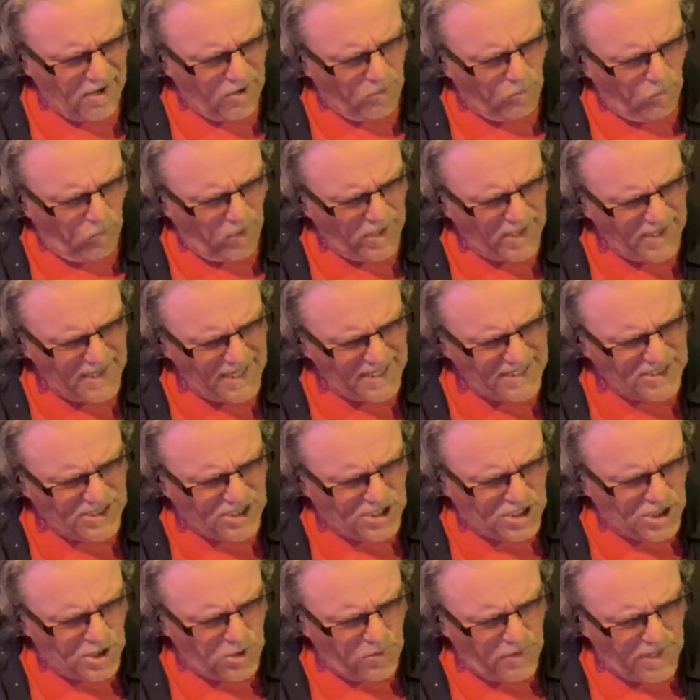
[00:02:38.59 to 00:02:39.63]
What are they
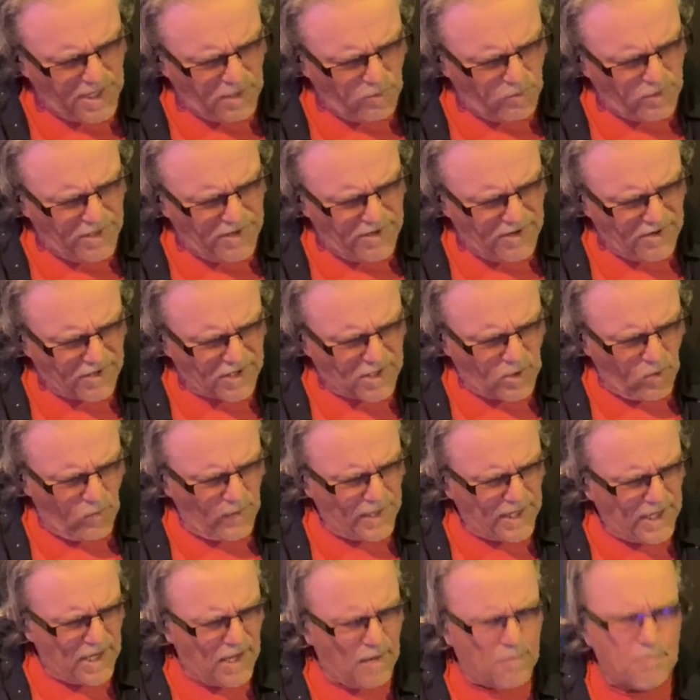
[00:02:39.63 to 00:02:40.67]
doing when they're
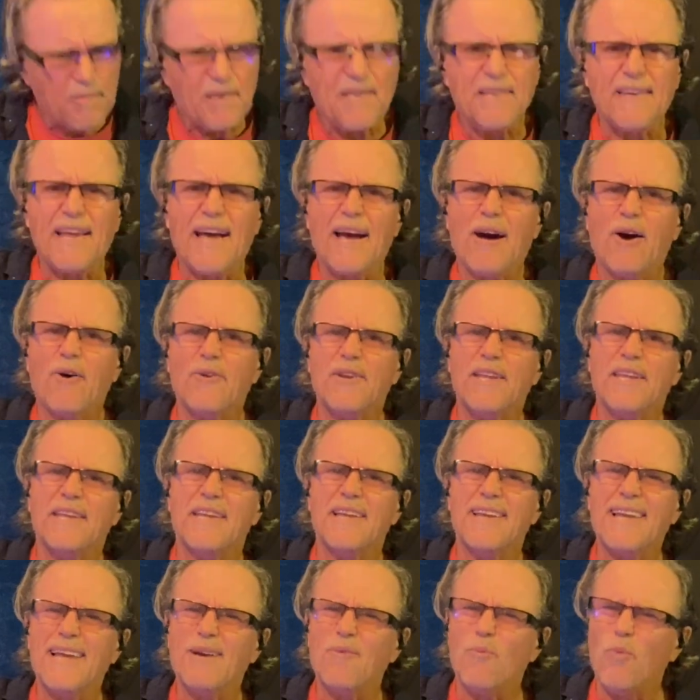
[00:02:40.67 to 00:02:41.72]
going up and down? And
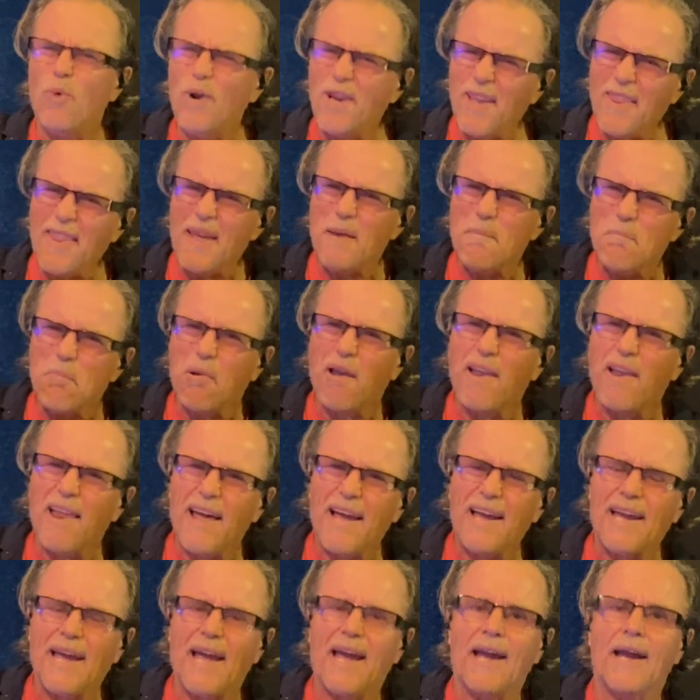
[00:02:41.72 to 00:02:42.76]
what are they
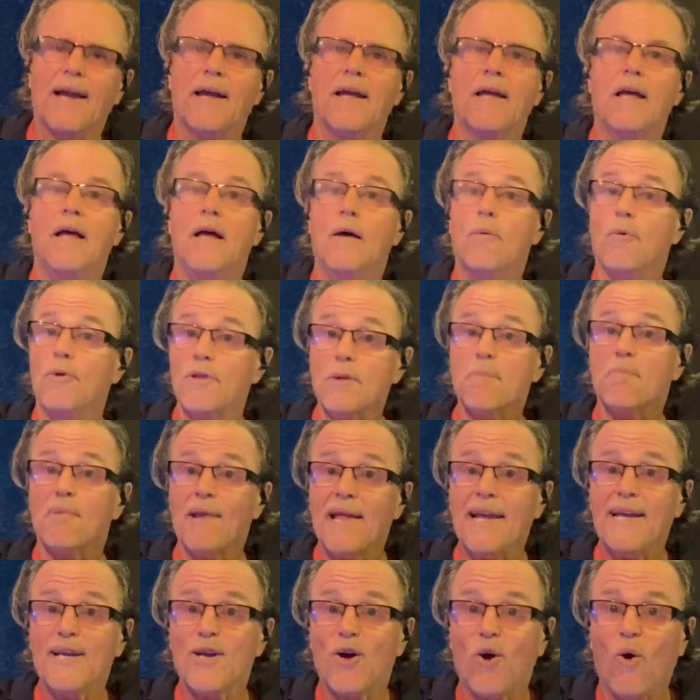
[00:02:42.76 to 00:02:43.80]
playing? Well, they're
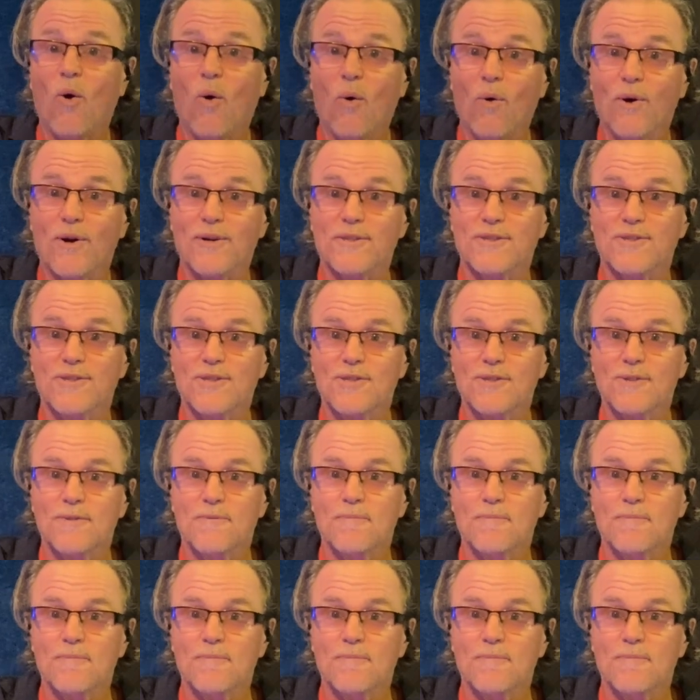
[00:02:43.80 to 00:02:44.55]
playing chords.